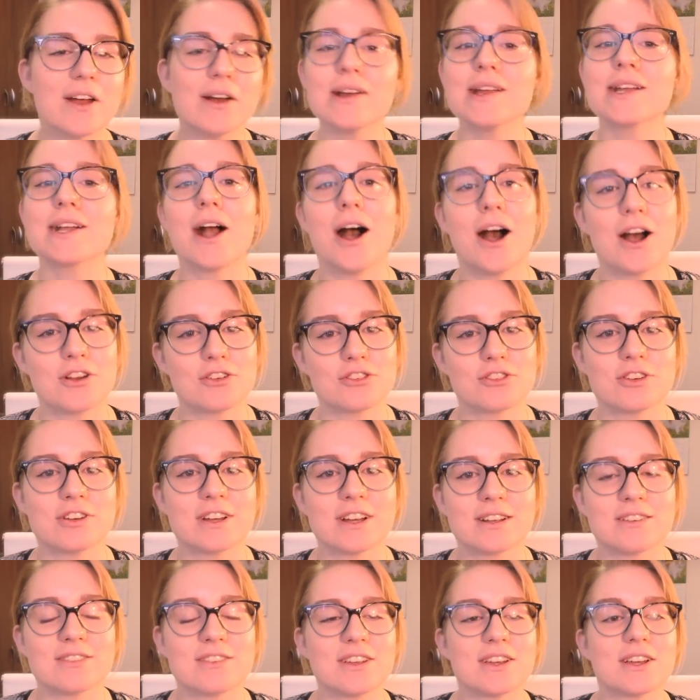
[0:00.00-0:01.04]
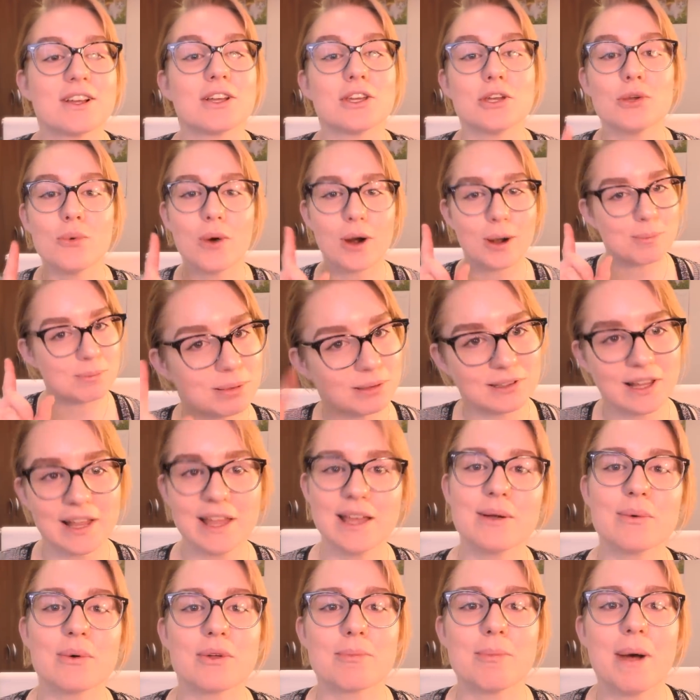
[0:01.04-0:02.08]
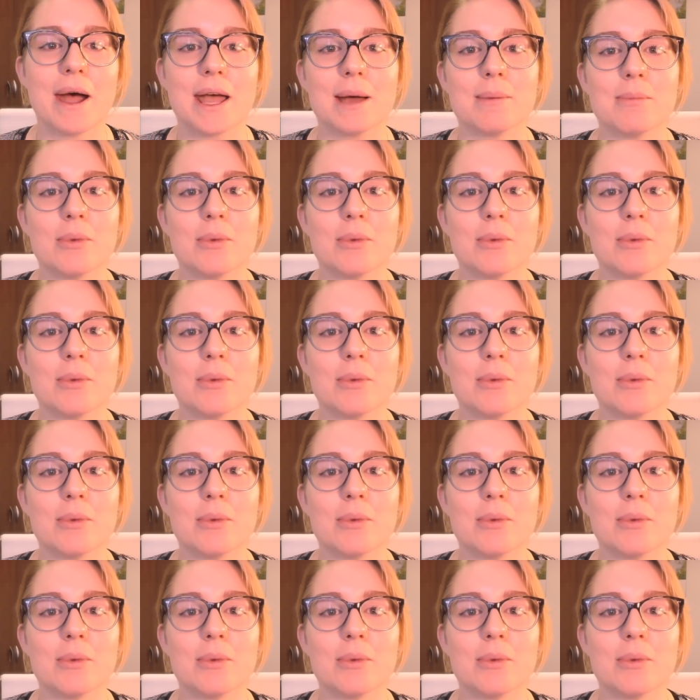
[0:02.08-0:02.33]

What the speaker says: Very contradicting. You are playing with my